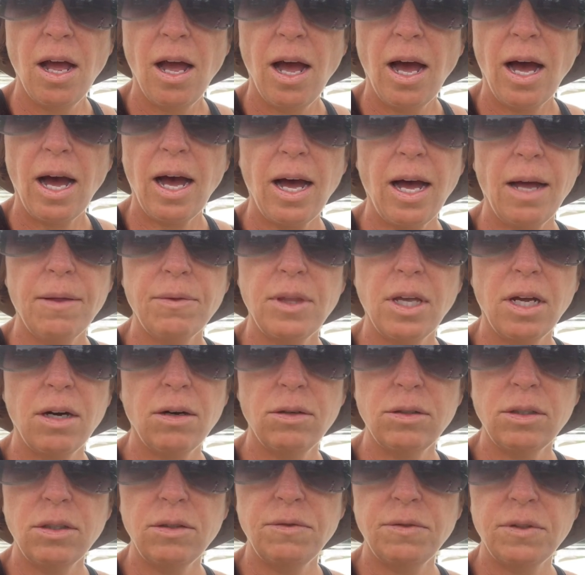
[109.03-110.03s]
Um, then
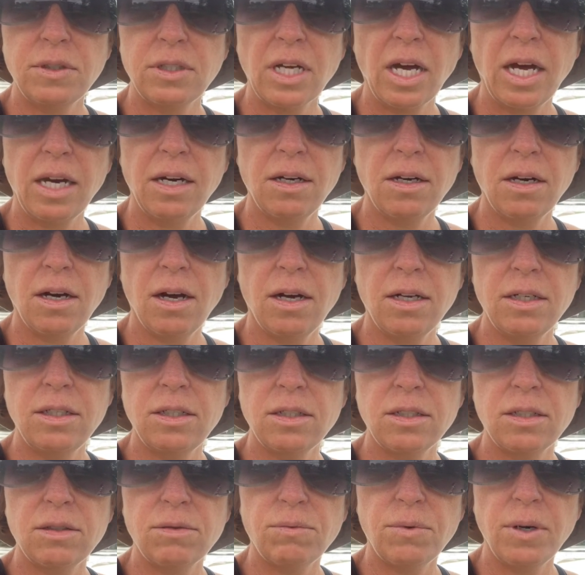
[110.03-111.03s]
all of a sudden I
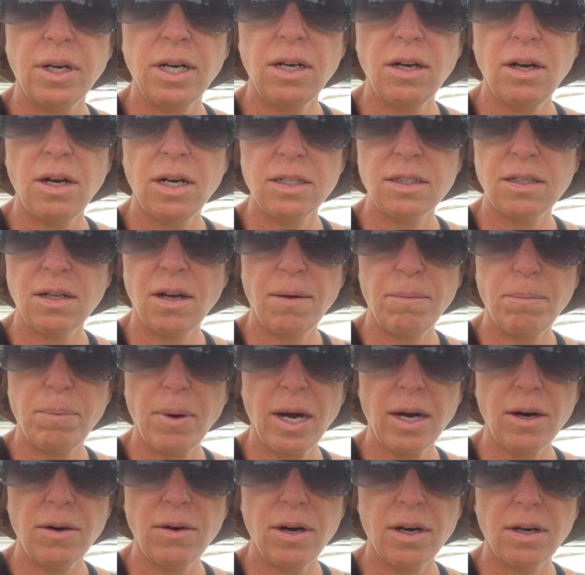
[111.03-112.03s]
just realised like
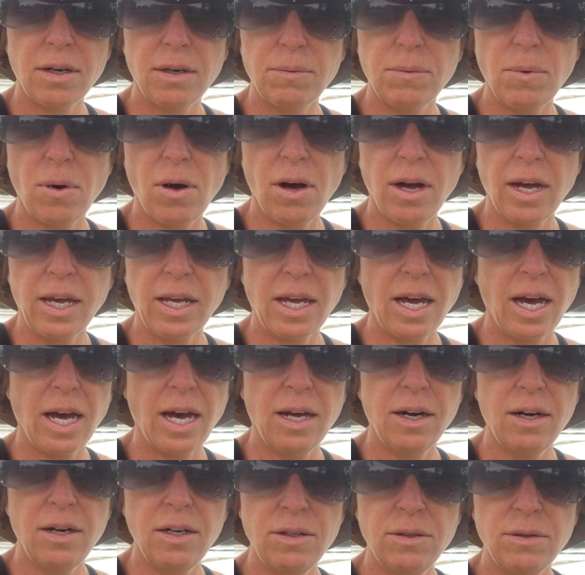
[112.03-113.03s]
bugger it, why
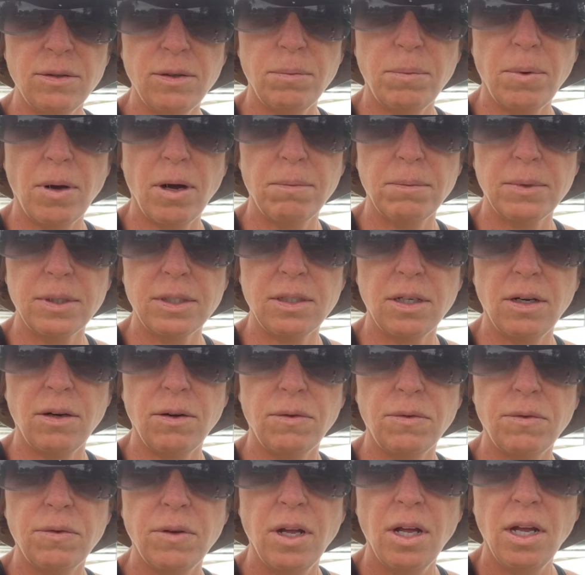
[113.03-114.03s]
can't I do it by
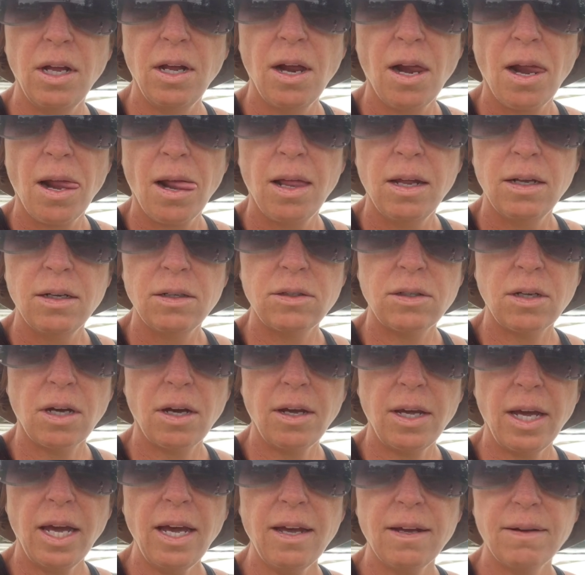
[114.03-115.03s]
myself? So
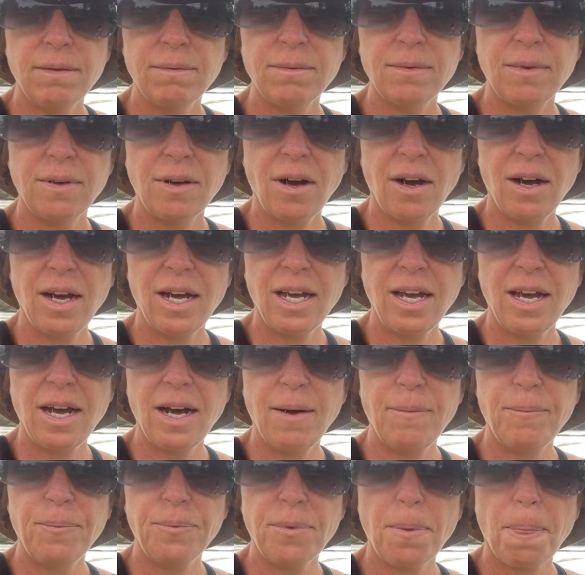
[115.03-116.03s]
yeah, I
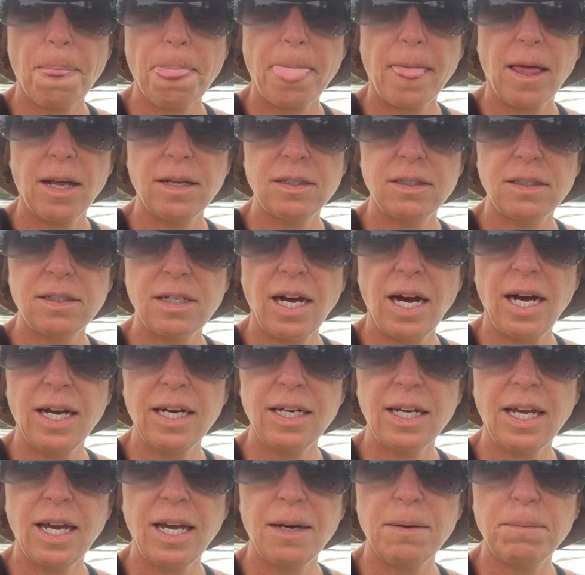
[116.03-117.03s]
um,
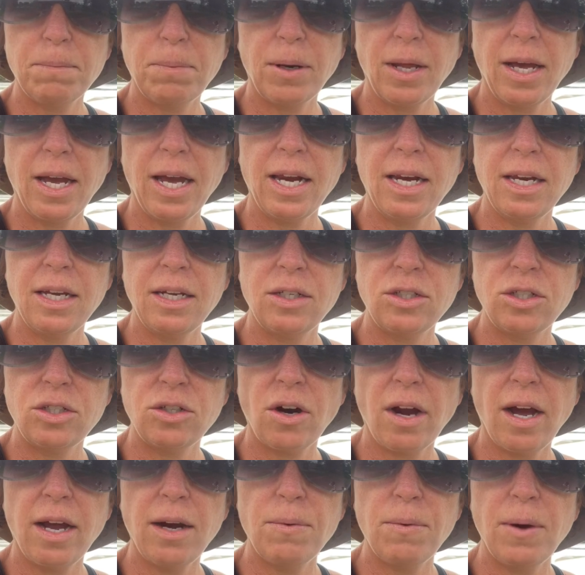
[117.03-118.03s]
started getting planning
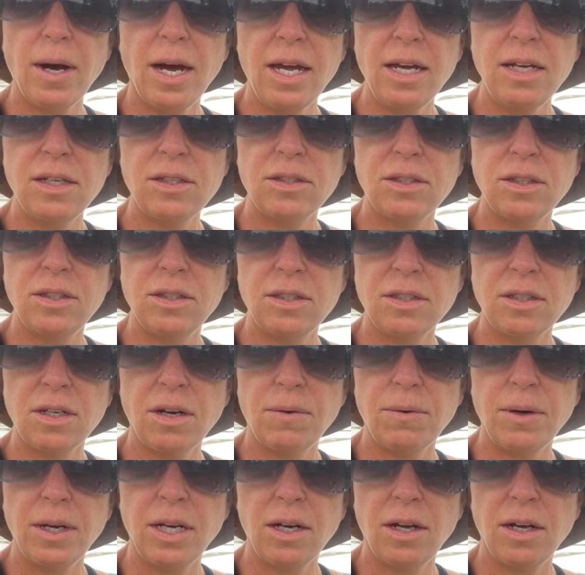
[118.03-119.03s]
straight away as soon as I
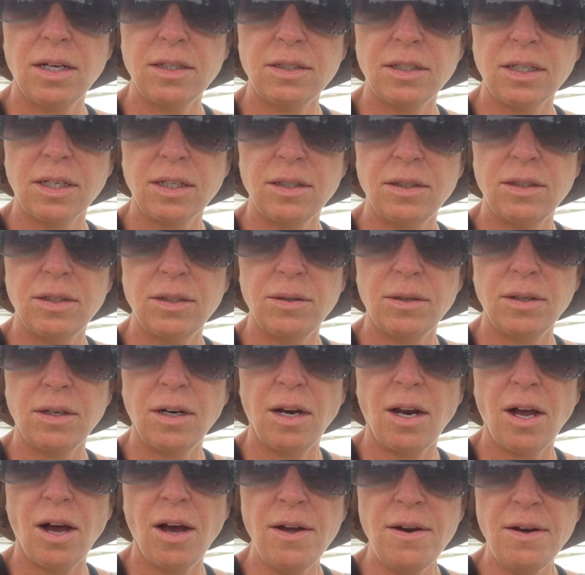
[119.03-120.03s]
realised I could do it
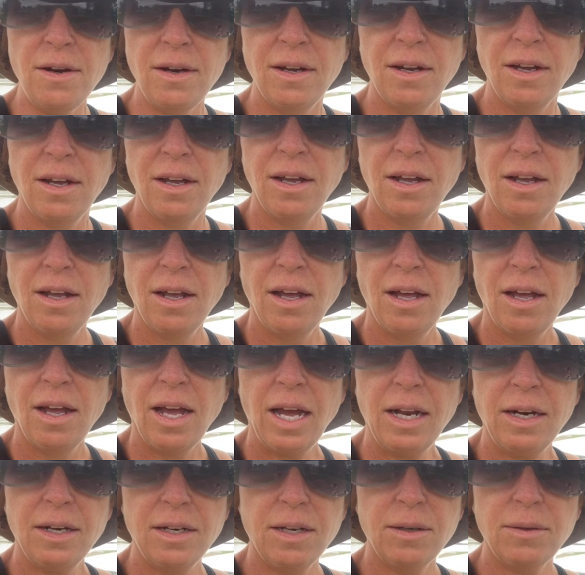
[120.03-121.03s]
alone
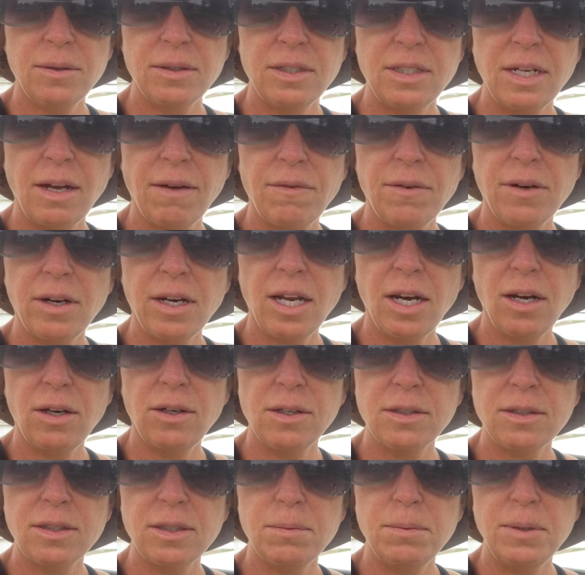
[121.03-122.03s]
and there was definitely
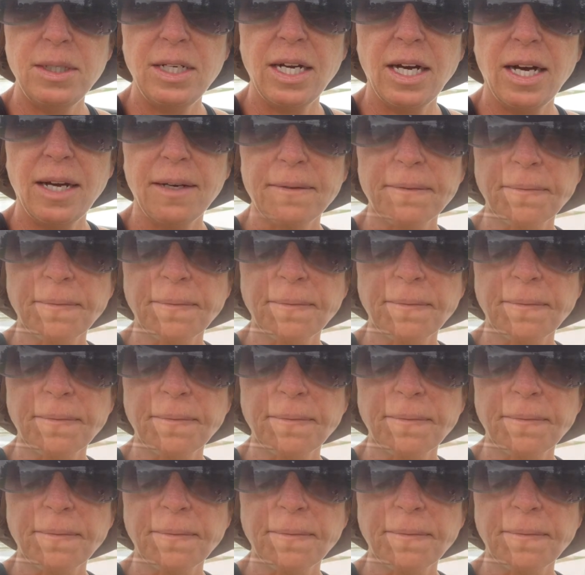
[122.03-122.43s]
lots to be done.